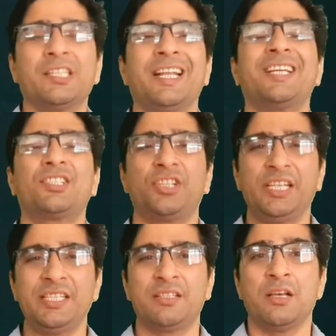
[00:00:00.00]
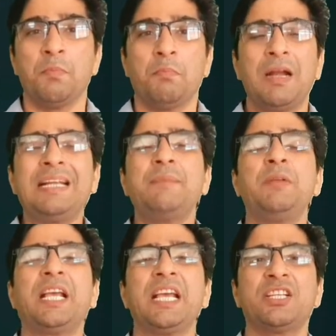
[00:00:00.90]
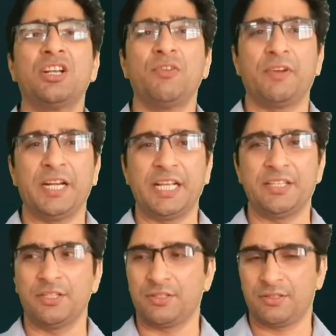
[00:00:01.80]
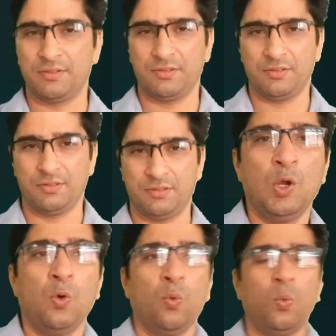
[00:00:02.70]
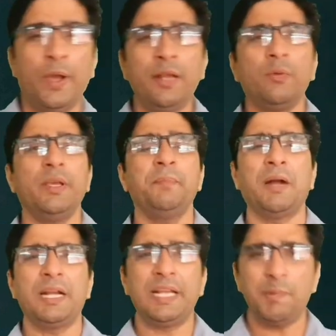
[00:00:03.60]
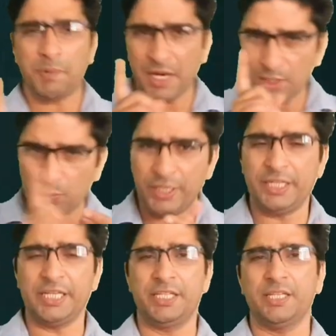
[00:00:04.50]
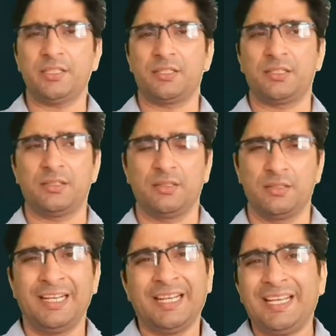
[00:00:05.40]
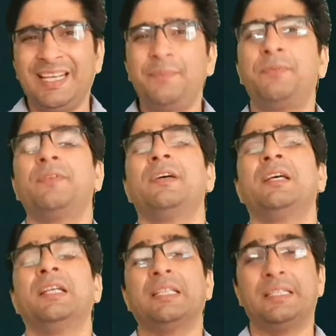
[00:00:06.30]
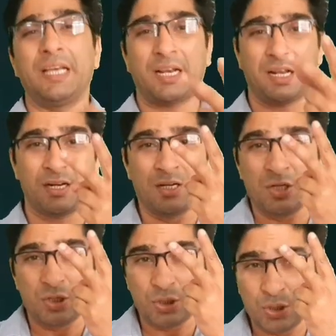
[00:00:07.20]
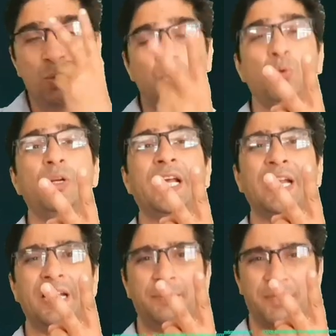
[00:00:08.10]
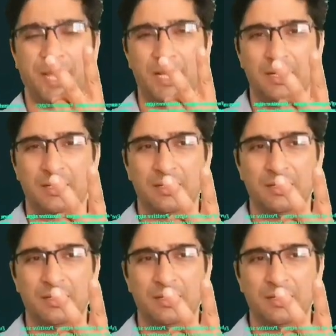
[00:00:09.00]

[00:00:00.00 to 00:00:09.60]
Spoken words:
the next is multiplication of integers. When we multiply two integers, if there are two negative signs